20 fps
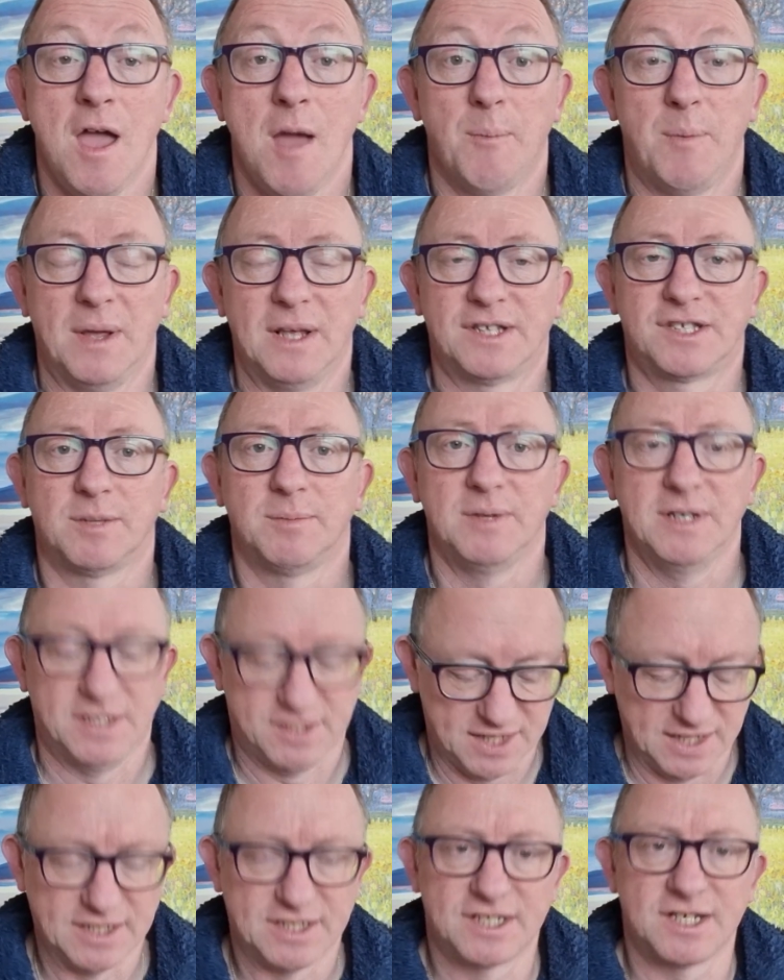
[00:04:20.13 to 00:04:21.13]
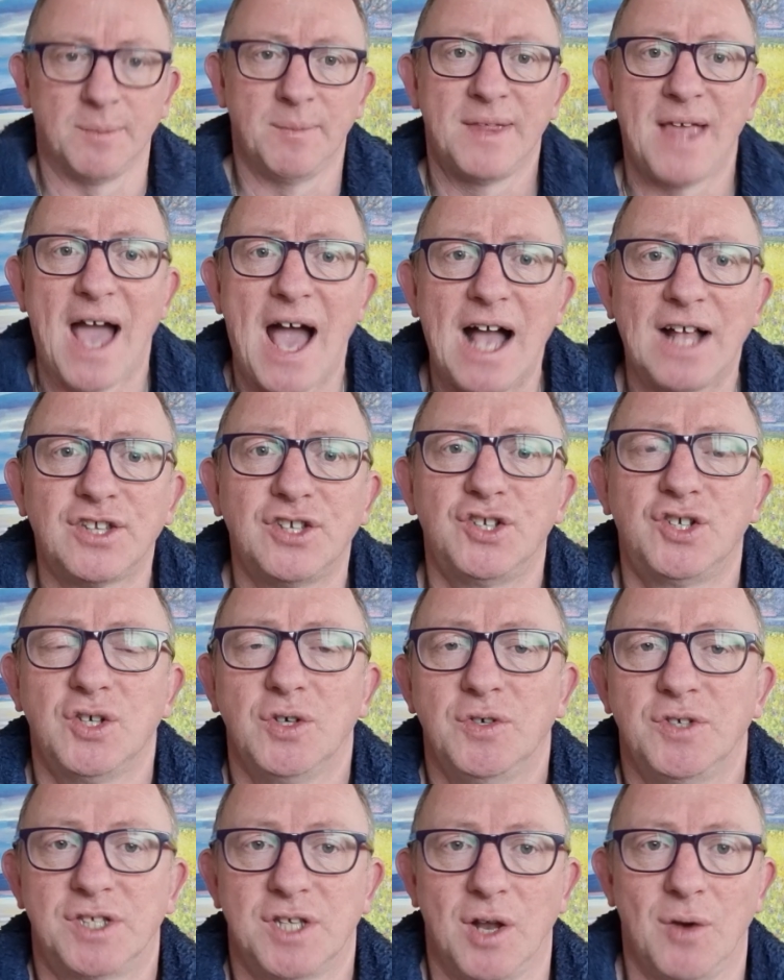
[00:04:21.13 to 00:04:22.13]
But it's some of these things, some of the
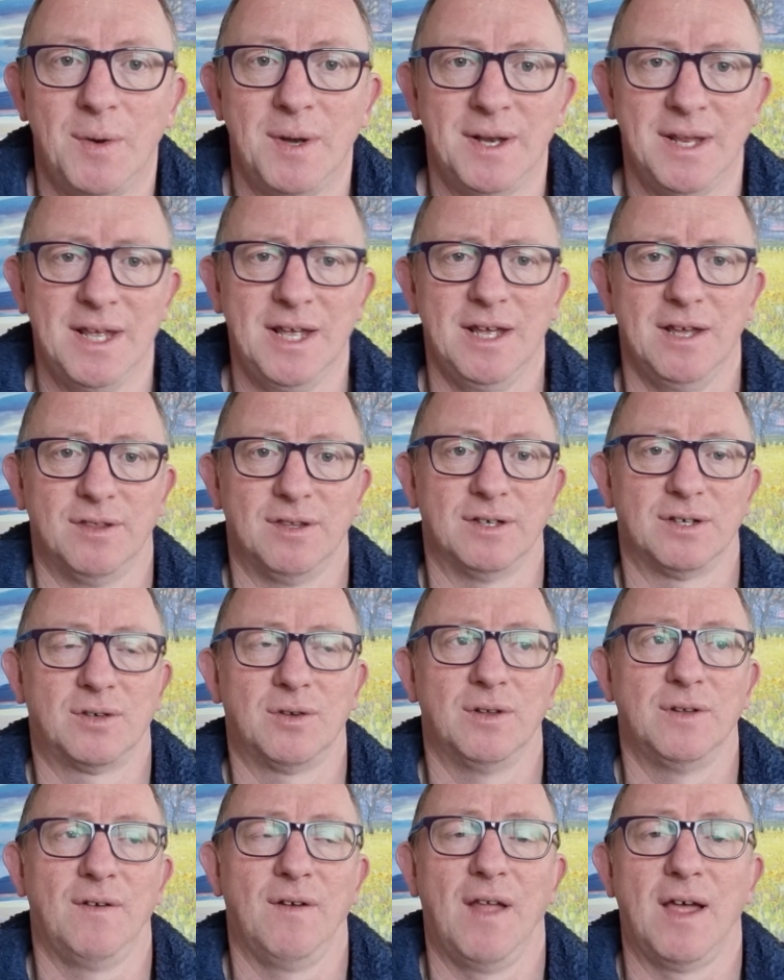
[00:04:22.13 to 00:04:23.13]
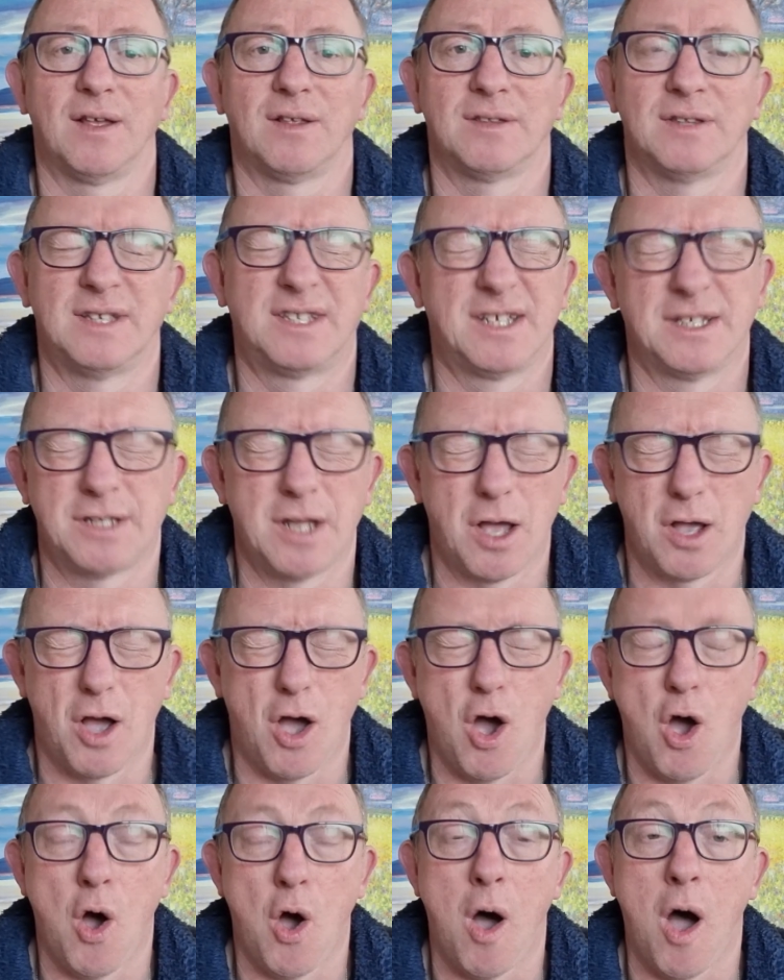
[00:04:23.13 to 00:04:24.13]
attitudes that are in here that are kind of like, this is like,
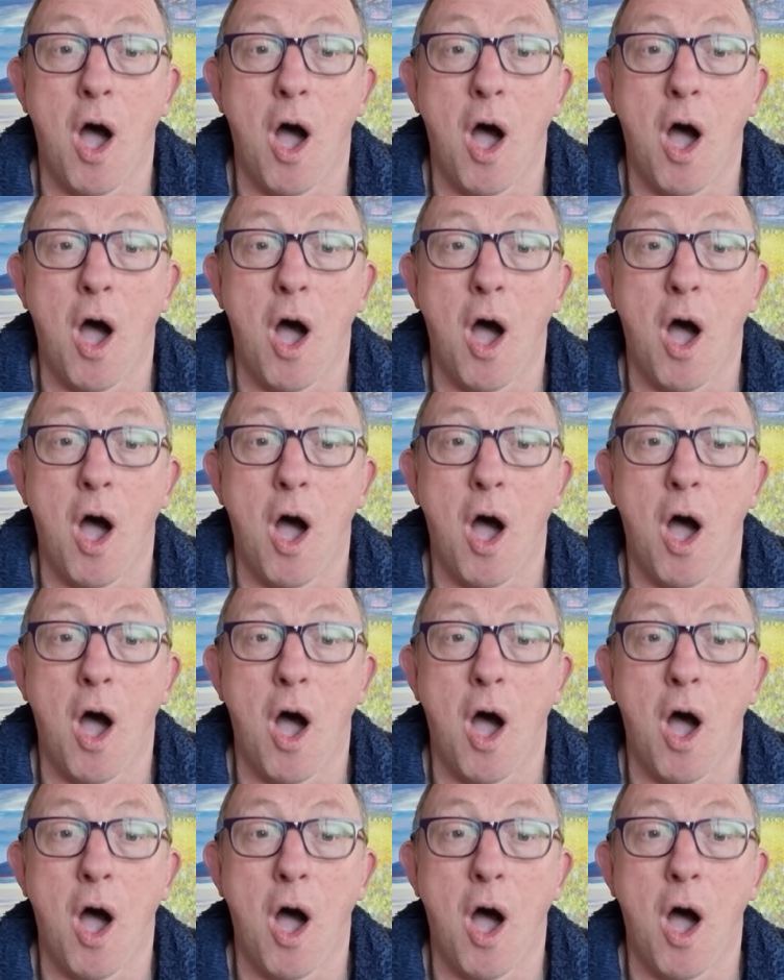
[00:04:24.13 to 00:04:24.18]
oh,